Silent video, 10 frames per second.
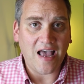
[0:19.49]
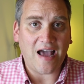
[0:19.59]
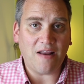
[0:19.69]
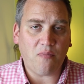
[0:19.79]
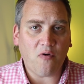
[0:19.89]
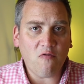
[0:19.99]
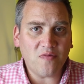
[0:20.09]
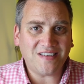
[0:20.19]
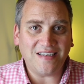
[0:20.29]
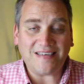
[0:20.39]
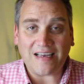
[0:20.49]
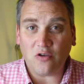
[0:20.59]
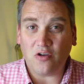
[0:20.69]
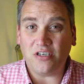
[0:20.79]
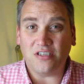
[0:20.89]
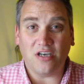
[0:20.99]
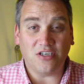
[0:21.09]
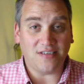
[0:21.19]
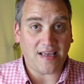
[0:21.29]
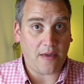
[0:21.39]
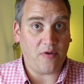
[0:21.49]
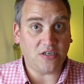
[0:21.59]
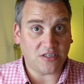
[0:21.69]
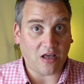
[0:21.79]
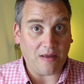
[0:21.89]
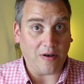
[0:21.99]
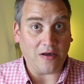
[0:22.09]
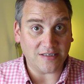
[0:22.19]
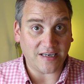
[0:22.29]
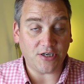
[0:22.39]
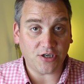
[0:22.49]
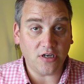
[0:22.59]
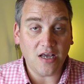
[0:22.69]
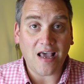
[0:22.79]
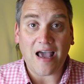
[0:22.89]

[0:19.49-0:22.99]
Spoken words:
and improvements in technology such as image stabilisation